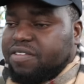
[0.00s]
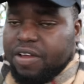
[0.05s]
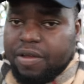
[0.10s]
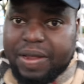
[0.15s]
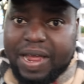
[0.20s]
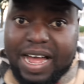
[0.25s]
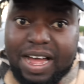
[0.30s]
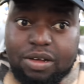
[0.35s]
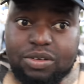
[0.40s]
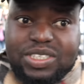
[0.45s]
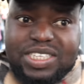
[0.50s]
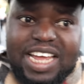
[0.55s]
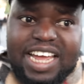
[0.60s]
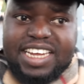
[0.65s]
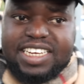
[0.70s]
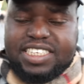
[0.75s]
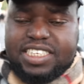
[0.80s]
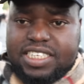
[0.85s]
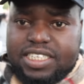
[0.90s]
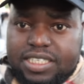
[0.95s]
very
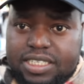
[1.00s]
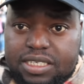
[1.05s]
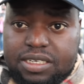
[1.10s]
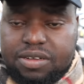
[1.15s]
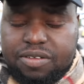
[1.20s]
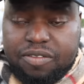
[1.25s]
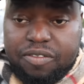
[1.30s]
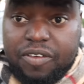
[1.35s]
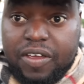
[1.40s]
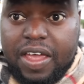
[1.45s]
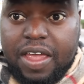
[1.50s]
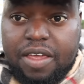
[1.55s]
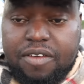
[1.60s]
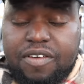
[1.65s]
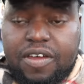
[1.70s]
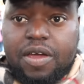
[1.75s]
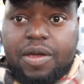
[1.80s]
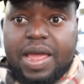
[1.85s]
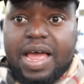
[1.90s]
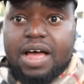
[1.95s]
outdated, very,
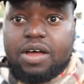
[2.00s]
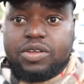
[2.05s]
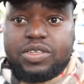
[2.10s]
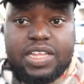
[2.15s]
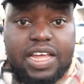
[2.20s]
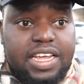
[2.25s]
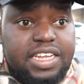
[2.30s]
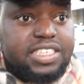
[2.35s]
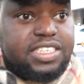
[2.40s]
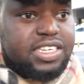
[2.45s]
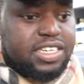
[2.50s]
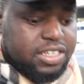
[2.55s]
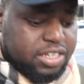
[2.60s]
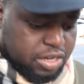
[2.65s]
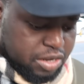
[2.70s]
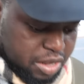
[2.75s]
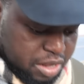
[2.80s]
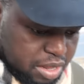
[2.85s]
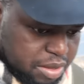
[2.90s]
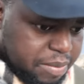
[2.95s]
very outdated.
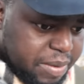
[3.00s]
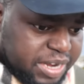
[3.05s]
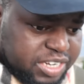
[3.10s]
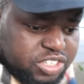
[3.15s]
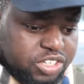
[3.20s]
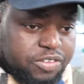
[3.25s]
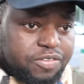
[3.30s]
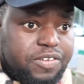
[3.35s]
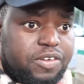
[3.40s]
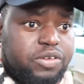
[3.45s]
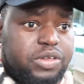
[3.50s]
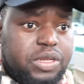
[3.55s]
It makes you feel